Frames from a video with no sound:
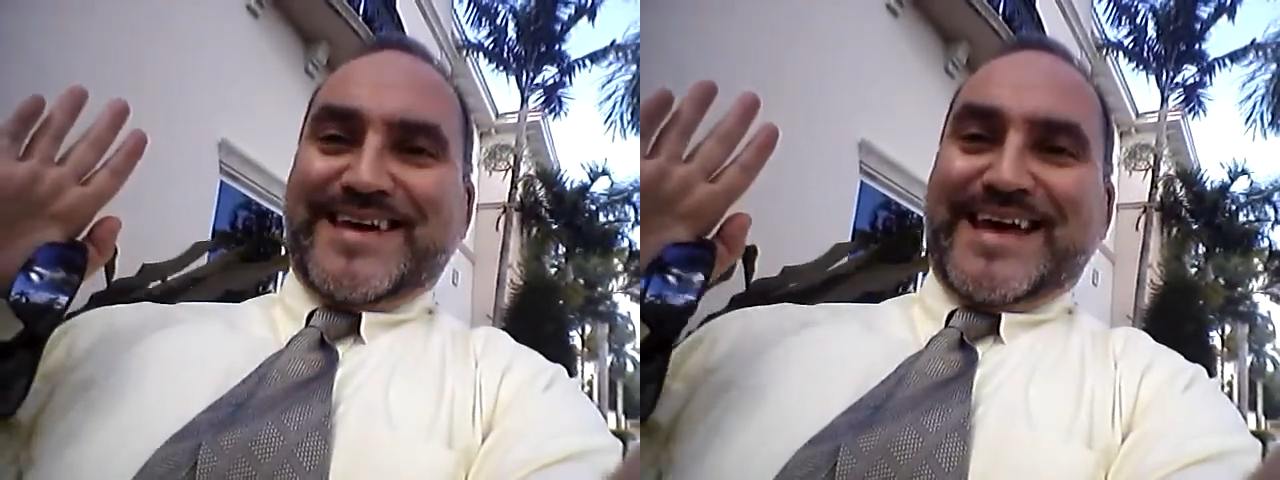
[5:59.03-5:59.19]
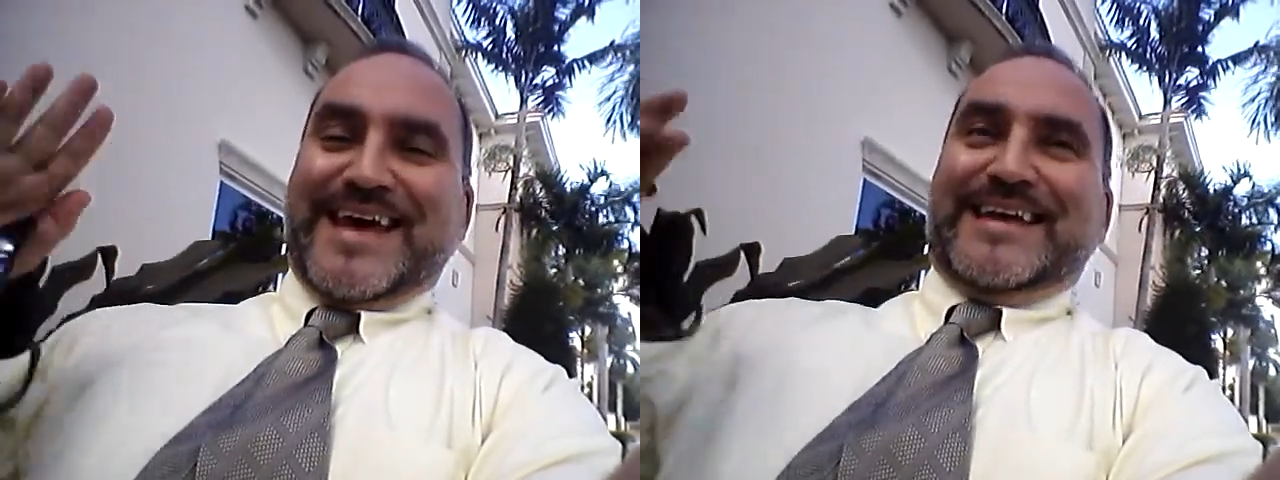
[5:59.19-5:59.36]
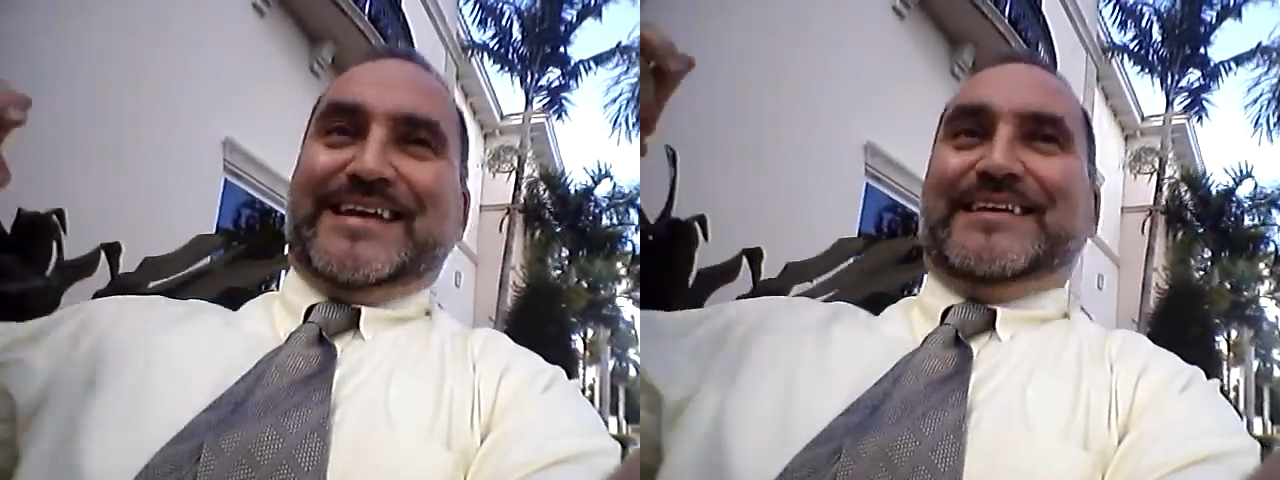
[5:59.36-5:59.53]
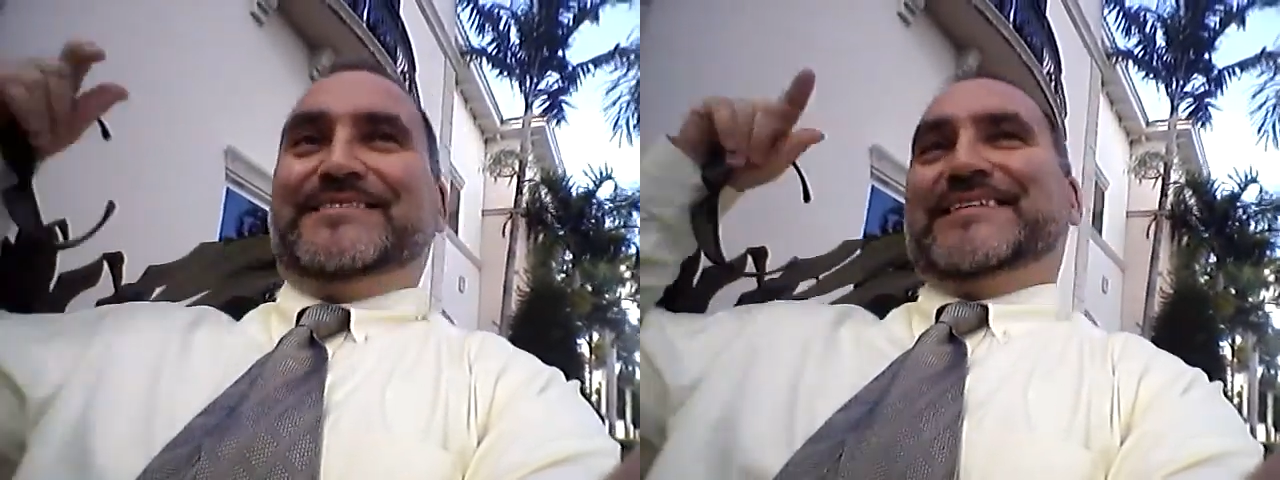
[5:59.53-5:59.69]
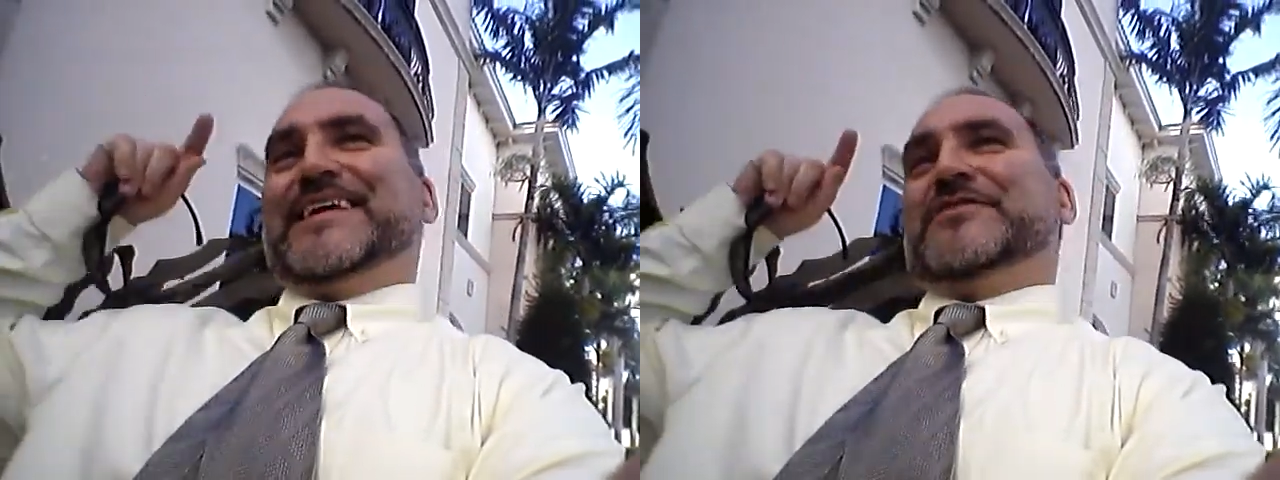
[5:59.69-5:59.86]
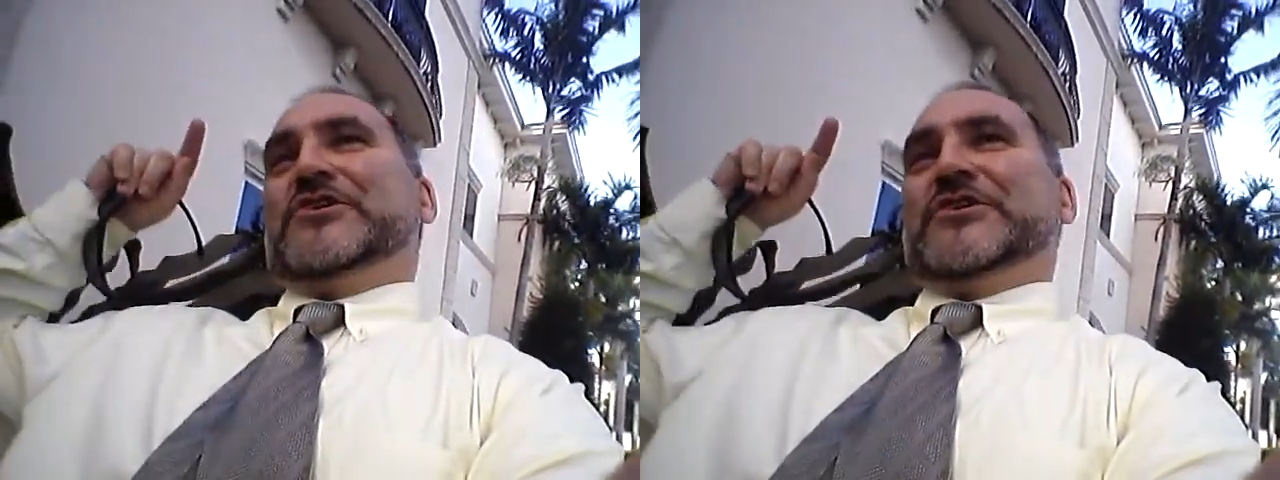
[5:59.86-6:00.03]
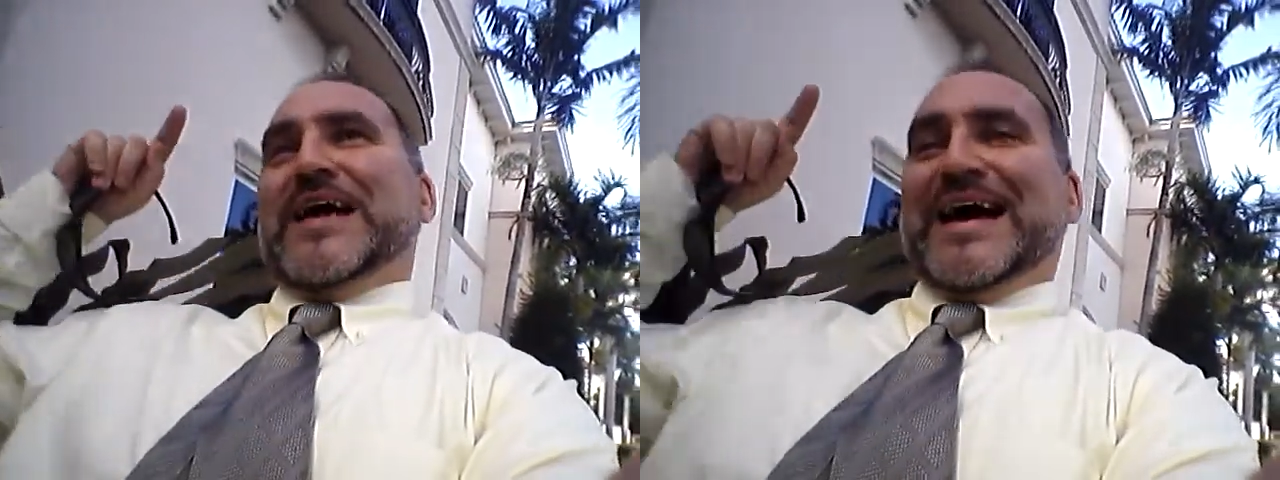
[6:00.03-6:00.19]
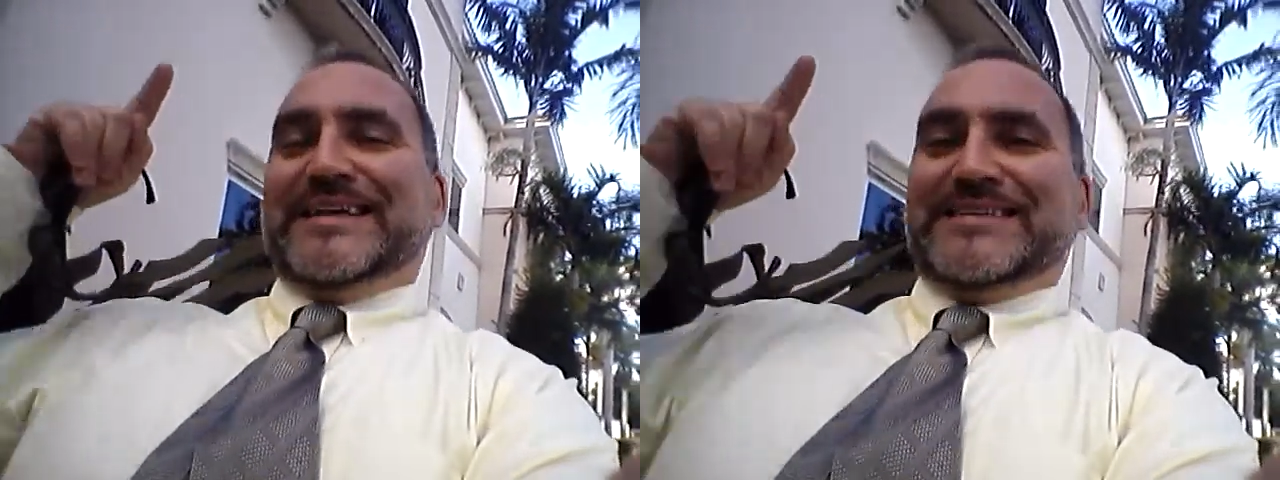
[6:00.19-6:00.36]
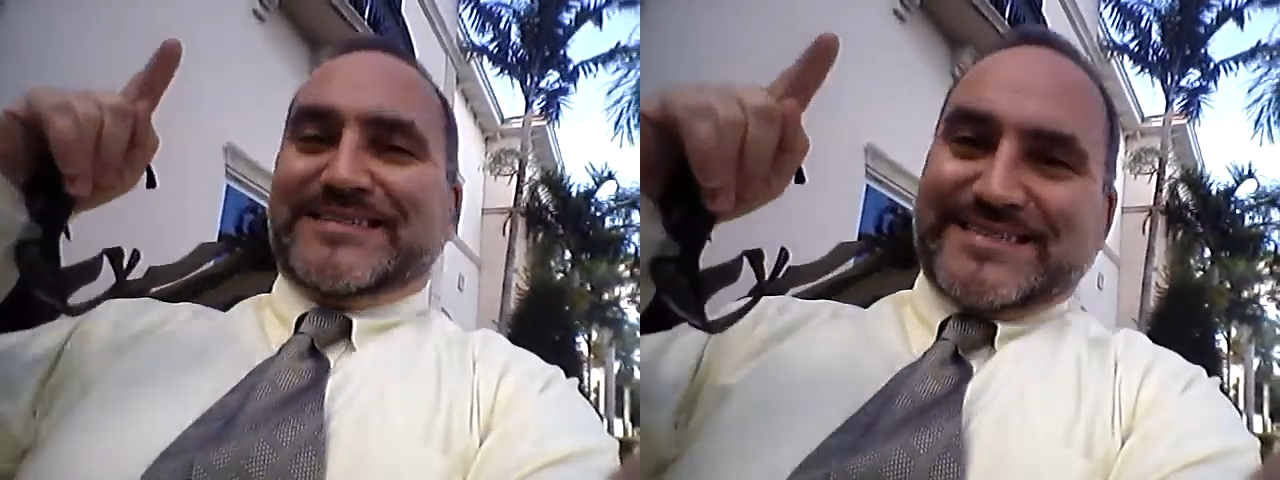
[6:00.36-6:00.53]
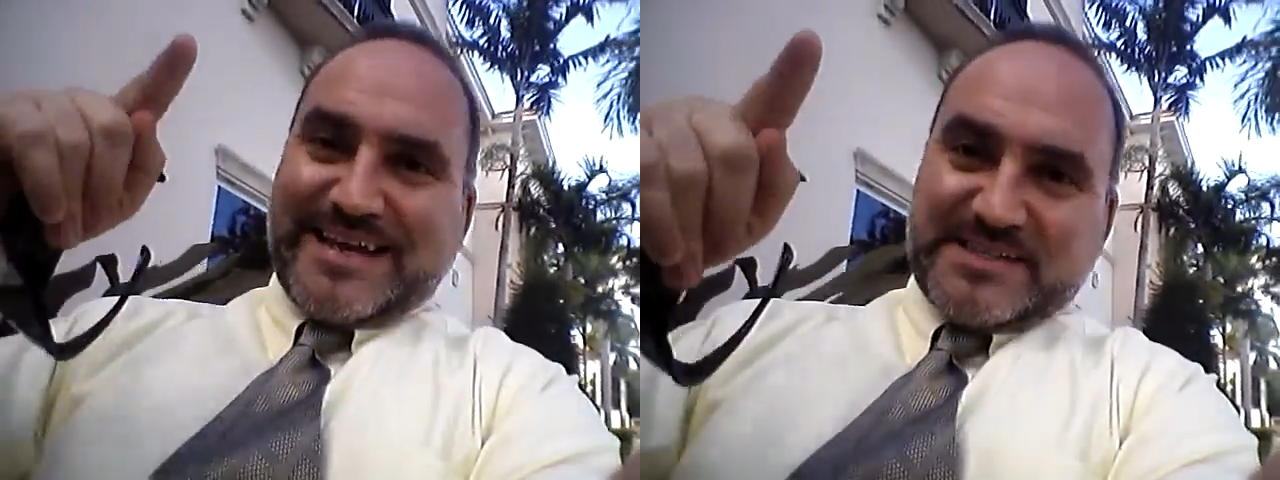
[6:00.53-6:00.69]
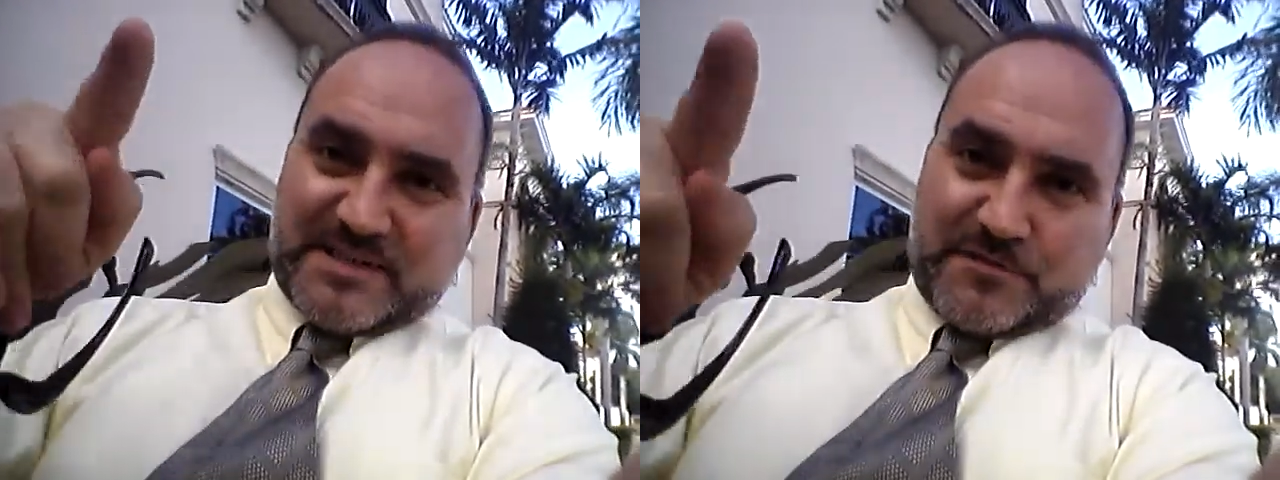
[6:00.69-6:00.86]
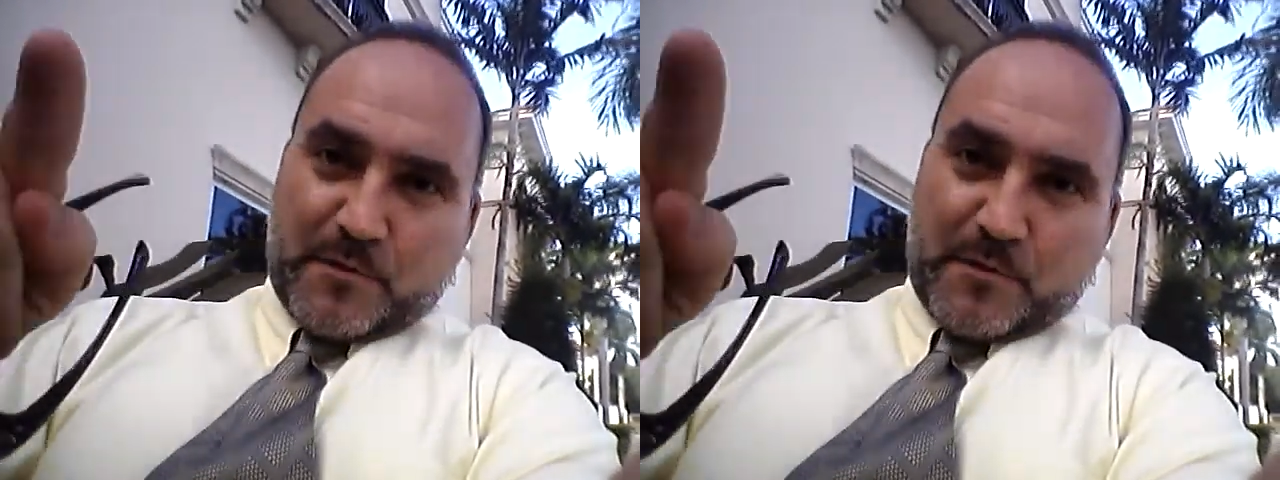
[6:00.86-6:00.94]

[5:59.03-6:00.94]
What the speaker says: and he's seeing the United States of